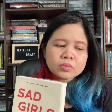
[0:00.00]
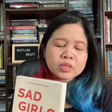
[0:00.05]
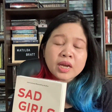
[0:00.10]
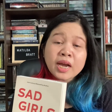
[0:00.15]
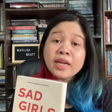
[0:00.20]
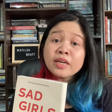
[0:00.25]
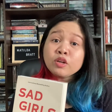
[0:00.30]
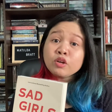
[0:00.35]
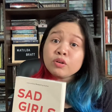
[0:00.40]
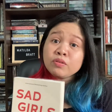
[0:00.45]

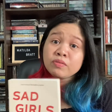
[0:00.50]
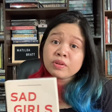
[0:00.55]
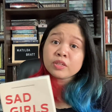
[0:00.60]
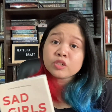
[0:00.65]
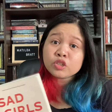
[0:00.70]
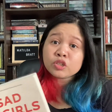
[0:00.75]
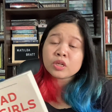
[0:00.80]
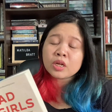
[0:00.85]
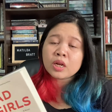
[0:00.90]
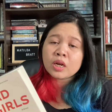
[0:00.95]

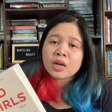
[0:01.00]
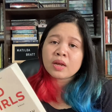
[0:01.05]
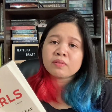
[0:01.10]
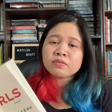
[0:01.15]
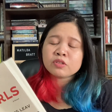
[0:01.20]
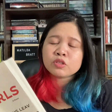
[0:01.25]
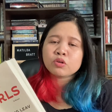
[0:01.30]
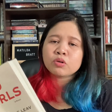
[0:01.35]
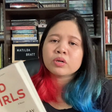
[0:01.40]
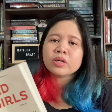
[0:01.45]
unconventional love
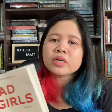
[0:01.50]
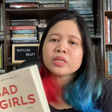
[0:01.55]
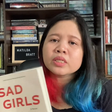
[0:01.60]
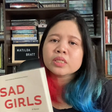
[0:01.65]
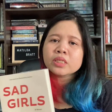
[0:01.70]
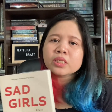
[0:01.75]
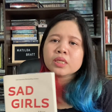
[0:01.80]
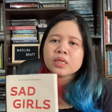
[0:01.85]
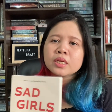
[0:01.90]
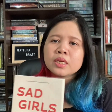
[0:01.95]

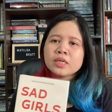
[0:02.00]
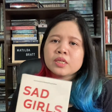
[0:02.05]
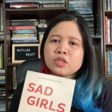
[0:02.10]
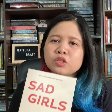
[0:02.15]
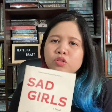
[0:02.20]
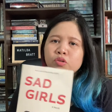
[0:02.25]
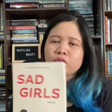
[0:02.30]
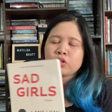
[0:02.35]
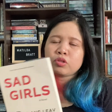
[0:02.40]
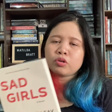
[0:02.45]
stories.
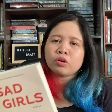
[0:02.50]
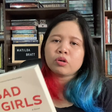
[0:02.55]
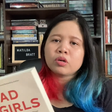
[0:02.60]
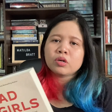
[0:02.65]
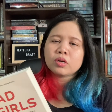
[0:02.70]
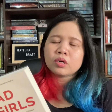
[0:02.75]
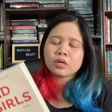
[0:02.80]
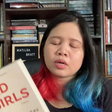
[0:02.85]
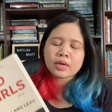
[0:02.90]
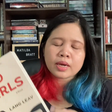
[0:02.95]
So ito,
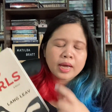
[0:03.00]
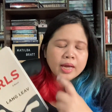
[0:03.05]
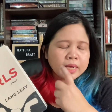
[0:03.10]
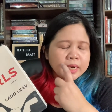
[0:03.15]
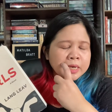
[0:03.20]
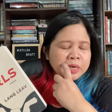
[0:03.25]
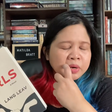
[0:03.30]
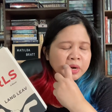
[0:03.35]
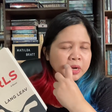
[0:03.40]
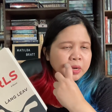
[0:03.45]
I
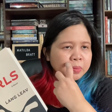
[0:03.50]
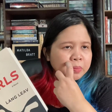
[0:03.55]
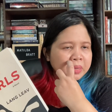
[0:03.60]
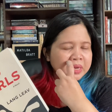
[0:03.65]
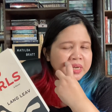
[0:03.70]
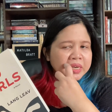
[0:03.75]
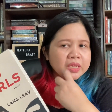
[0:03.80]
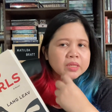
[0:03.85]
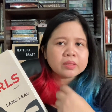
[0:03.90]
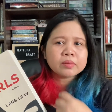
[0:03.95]
highly
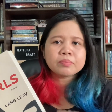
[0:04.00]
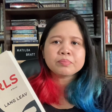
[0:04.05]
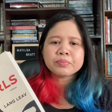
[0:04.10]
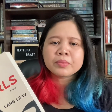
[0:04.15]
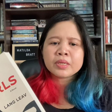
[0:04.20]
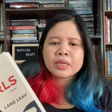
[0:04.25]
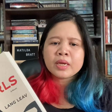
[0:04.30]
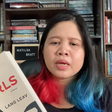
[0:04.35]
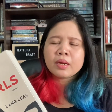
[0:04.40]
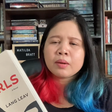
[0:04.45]
recommend it.
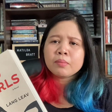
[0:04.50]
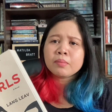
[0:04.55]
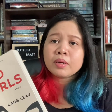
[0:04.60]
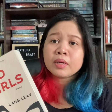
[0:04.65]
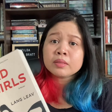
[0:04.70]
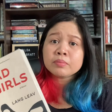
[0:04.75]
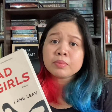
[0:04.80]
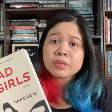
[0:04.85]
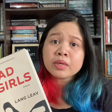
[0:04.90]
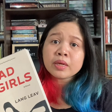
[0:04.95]

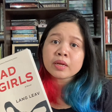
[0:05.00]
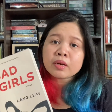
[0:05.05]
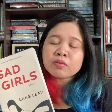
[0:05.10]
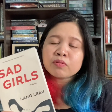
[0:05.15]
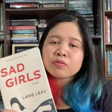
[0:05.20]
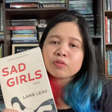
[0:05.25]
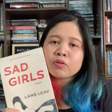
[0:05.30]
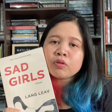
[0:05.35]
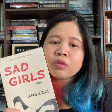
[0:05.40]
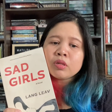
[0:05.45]
But be
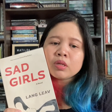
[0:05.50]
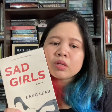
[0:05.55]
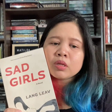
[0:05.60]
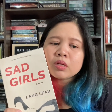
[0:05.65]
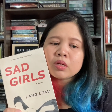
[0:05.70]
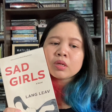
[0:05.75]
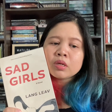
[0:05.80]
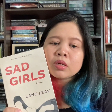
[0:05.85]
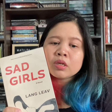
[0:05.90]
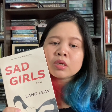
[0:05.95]
careful
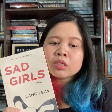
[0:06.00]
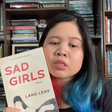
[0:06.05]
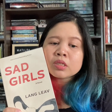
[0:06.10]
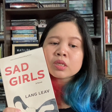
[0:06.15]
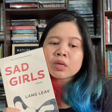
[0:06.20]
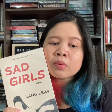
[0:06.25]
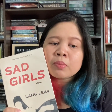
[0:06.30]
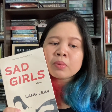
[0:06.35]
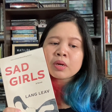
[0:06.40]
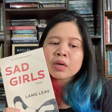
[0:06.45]

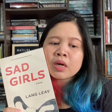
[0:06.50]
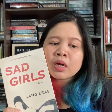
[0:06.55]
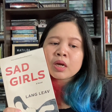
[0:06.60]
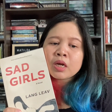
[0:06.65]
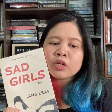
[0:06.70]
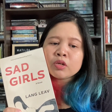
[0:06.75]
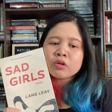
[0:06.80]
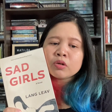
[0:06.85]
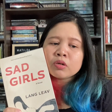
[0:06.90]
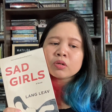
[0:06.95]
sa
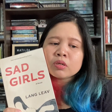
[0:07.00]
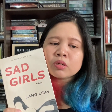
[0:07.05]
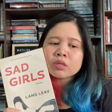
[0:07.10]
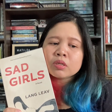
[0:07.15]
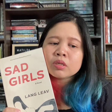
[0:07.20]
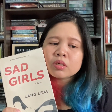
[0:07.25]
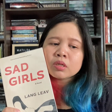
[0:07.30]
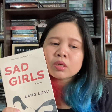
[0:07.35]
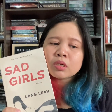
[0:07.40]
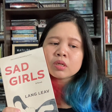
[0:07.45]
mga ano,
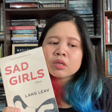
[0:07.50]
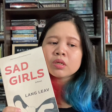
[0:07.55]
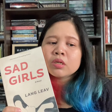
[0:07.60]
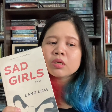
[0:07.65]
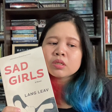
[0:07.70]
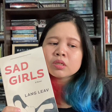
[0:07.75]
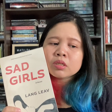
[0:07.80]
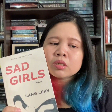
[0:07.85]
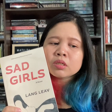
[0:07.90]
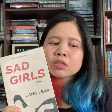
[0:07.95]

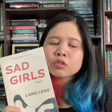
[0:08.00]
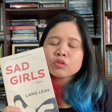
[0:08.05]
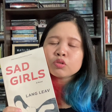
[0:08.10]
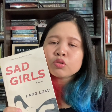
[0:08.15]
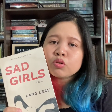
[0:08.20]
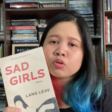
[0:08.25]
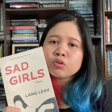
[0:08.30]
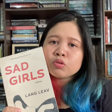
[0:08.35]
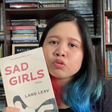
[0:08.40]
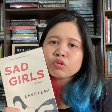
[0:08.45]
to
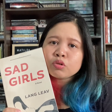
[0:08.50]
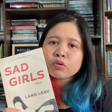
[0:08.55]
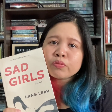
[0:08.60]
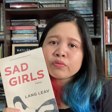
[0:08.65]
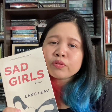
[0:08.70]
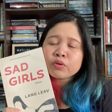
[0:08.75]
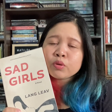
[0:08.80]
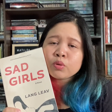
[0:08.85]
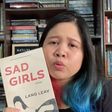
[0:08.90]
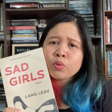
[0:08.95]
those of
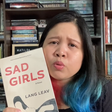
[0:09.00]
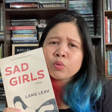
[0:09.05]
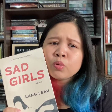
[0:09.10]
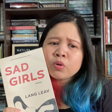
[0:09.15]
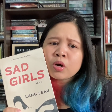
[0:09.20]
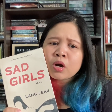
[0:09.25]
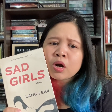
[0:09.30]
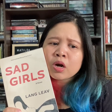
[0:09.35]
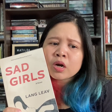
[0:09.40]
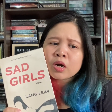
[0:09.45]
you who
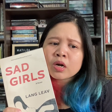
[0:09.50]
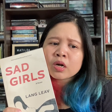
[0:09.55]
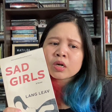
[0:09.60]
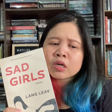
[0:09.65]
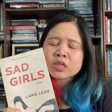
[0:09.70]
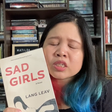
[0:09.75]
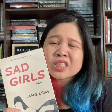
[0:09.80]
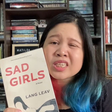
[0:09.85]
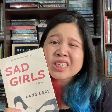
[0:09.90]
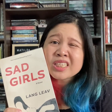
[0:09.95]
are
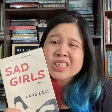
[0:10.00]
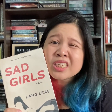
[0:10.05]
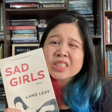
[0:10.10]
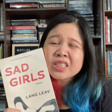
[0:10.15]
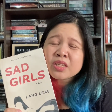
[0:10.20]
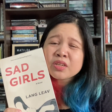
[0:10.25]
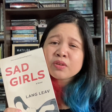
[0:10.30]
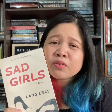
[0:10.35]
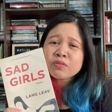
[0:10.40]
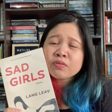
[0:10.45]

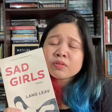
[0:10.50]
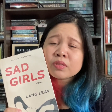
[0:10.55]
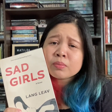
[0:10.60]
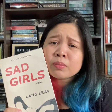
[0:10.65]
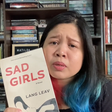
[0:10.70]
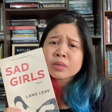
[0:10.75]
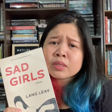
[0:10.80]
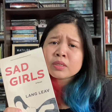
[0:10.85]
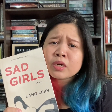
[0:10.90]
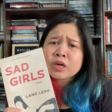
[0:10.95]
sensitive sa
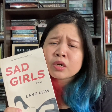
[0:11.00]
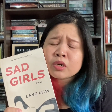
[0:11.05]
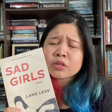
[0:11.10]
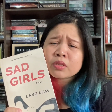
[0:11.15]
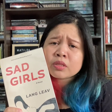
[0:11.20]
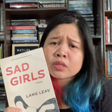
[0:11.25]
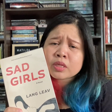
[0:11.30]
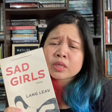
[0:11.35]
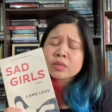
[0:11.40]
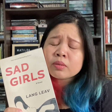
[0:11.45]
mga dark
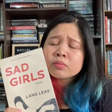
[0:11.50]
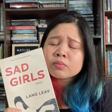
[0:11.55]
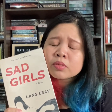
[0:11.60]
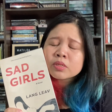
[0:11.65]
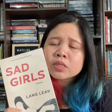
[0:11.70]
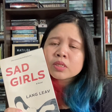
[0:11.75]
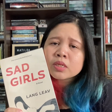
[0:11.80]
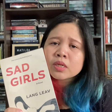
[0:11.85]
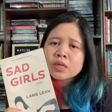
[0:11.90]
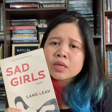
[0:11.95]

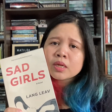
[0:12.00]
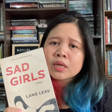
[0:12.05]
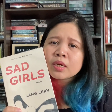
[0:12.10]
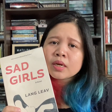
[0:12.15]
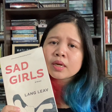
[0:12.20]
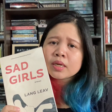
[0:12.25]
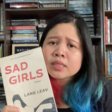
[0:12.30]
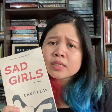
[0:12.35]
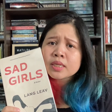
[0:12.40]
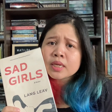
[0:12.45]
themes,
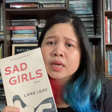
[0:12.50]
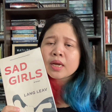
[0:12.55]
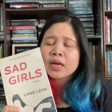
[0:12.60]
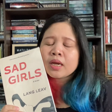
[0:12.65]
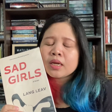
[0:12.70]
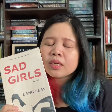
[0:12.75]
kasi nga,